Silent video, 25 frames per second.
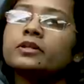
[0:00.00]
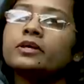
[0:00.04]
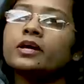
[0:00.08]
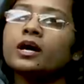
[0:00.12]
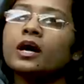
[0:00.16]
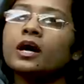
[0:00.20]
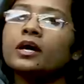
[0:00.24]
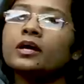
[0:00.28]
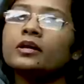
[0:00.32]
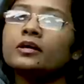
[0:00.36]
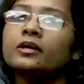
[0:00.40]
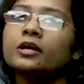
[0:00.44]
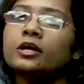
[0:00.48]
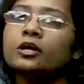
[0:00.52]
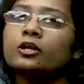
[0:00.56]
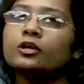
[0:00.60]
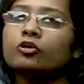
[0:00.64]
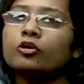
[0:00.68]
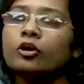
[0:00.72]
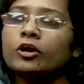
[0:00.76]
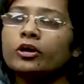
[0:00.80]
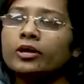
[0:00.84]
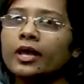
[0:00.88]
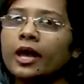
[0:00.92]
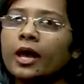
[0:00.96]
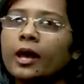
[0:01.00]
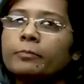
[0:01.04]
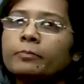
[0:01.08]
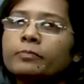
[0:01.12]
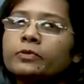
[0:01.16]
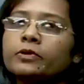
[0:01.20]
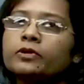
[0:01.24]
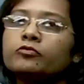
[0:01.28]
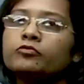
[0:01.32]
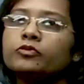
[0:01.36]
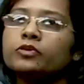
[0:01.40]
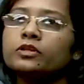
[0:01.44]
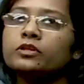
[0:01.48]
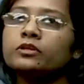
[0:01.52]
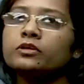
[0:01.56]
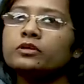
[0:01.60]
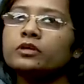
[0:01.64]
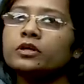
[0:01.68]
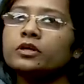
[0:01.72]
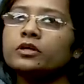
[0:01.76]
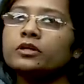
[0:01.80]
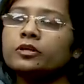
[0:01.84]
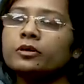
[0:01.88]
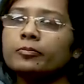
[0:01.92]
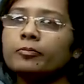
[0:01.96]
they are not happy with
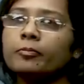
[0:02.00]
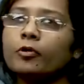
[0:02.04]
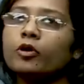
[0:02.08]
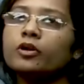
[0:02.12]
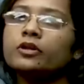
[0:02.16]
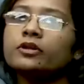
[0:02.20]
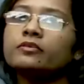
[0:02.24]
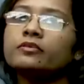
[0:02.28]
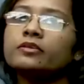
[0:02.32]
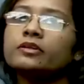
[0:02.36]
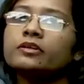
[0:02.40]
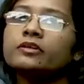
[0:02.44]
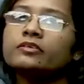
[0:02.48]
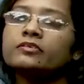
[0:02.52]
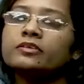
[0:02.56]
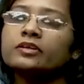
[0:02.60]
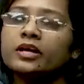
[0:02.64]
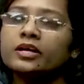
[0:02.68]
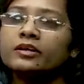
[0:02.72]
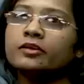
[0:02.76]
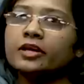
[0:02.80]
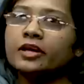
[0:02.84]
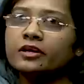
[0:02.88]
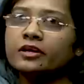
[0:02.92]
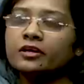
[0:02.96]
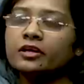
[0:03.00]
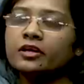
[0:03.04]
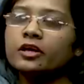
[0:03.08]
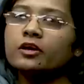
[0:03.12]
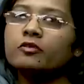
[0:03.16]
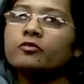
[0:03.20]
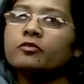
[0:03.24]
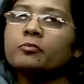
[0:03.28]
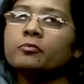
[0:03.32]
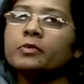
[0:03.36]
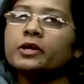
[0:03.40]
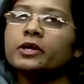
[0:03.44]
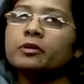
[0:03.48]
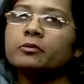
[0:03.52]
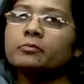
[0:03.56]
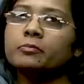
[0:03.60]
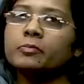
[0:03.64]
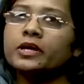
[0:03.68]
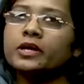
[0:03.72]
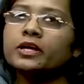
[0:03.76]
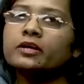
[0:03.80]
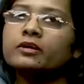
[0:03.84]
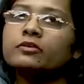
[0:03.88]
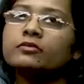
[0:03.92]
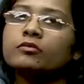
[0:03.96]
the policies that central government
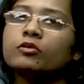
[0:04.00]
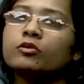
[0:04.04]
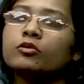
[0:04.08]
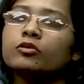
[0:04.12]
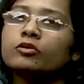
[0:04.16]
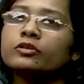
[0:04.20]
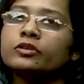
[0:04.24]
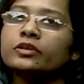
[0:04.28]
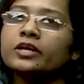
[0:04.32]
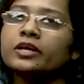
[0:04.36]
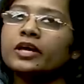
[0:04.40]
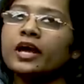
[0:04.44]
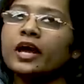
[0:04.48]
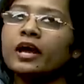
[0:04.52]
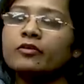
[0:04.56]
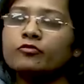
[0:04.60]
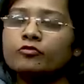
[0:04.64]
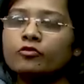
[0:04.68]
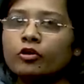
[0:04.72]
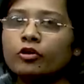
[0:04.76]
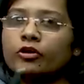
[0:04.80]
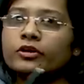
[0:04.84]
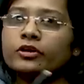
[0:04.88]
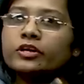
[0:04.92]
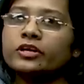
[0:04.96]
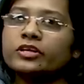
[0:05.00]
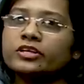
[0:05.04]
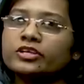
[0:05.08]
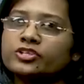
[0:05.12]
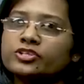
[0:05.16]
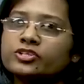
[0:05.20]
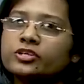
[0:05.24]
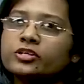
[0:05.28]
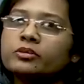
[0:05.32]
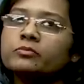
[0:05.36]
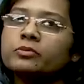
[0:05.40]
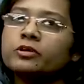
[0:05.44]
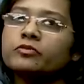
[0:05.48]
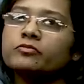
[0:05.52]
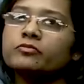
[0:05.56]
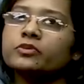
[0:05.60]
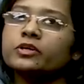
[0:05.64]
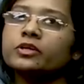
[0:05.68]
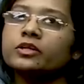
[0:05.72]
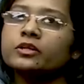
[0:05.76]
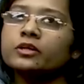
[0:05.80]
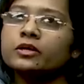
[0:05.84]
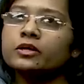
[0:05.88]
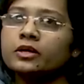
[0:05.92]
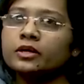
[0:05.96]
makes or they have contradiction
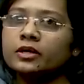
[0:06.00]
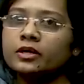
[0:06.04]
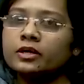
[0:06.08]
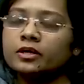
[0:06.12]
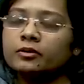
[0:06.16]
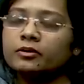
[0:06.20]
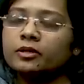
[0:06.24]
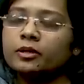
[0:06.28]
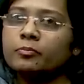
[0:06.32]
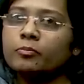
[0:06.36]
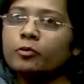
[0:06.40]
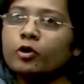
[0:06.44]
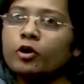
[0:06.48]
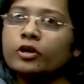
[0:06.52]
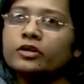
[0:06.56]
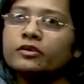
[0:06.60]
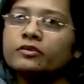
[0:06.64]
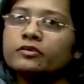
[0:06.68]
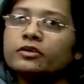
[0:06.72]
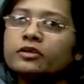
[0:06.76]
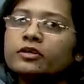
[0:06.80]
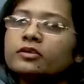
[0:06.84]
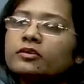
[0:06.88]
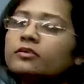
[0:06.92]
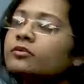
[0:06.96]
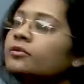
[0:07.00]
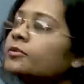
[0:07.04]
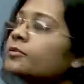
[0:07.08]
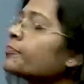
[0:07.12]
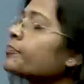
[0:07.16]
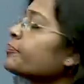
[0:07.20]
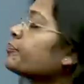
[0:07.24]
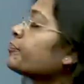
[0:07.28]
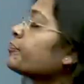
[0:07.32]
between the policies.